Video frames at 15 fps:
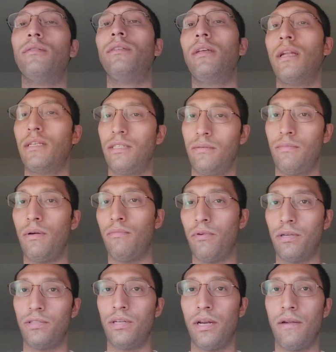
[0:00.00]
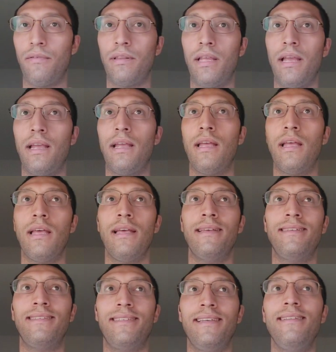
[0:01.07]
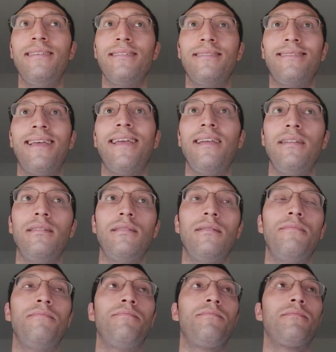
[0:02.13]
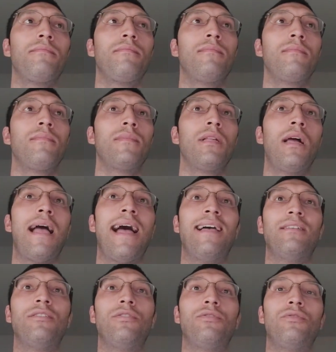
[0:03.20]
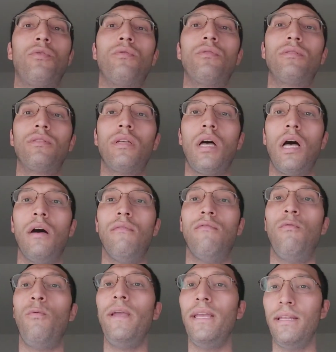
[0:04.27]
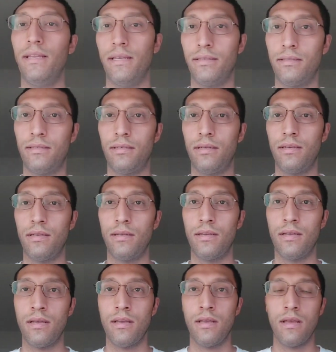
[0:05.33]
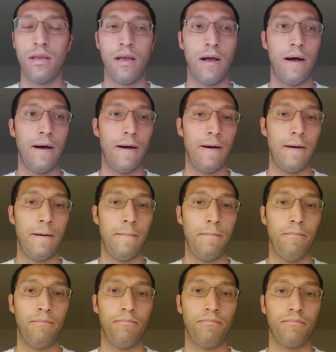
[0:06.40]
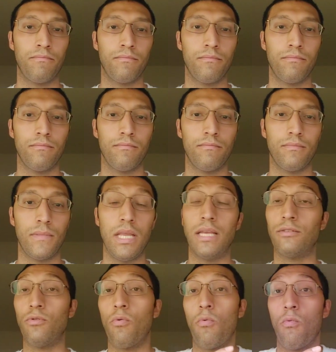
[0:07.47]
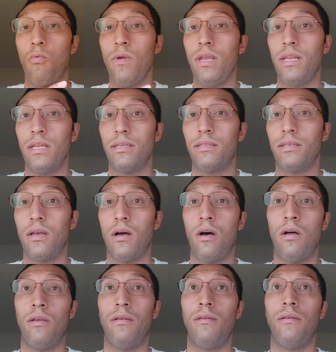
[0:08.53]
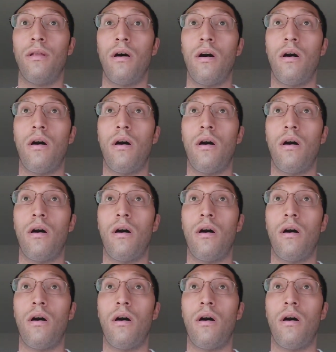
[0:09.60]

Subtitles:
see it as an oppression and everything, see the saints as a source of weakness. So weakness on